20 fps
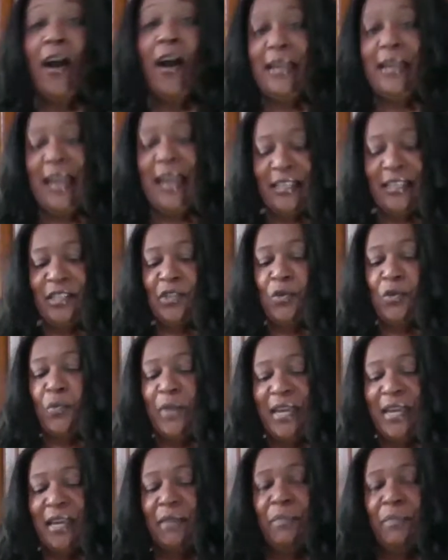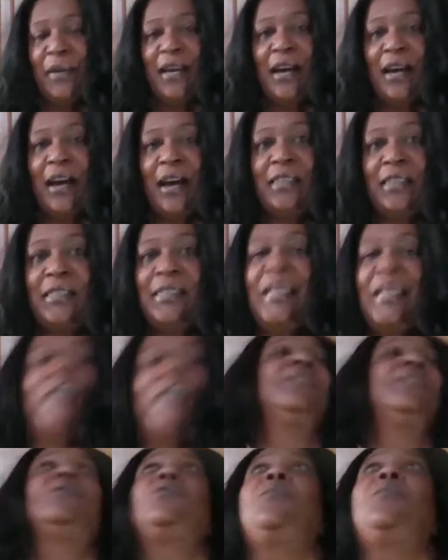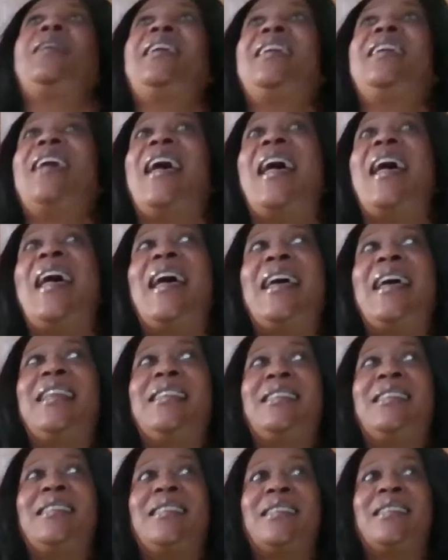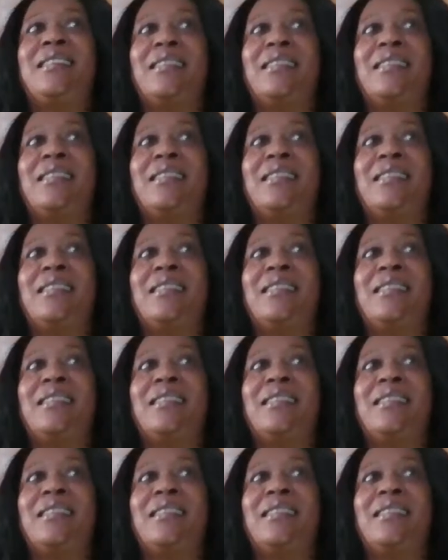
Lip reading: next week because next weekend